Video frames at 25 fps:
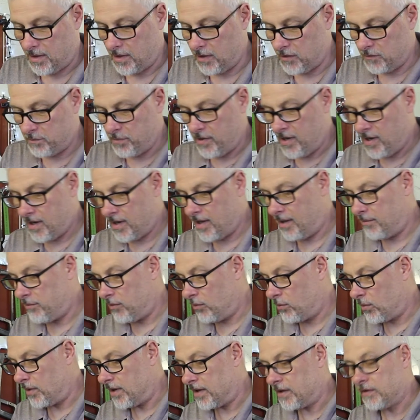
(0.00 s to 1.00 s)
It's been a
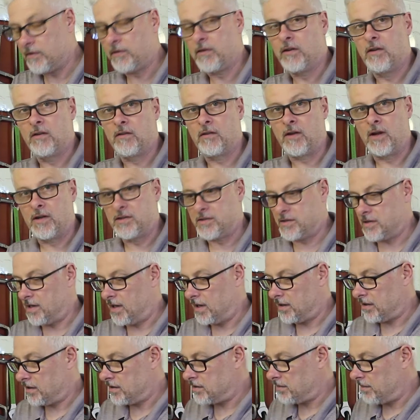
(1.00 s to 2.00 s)
couple of weeks since I
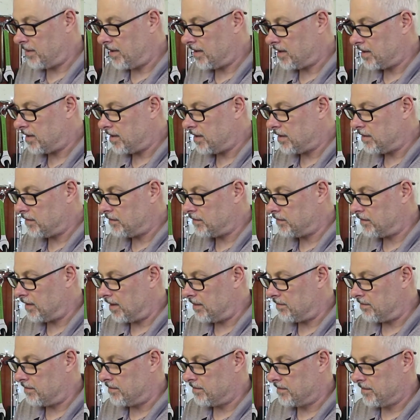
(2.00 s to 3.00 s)
started to make these
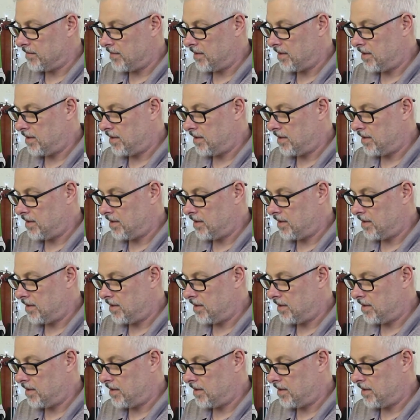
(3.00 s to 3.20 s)
um,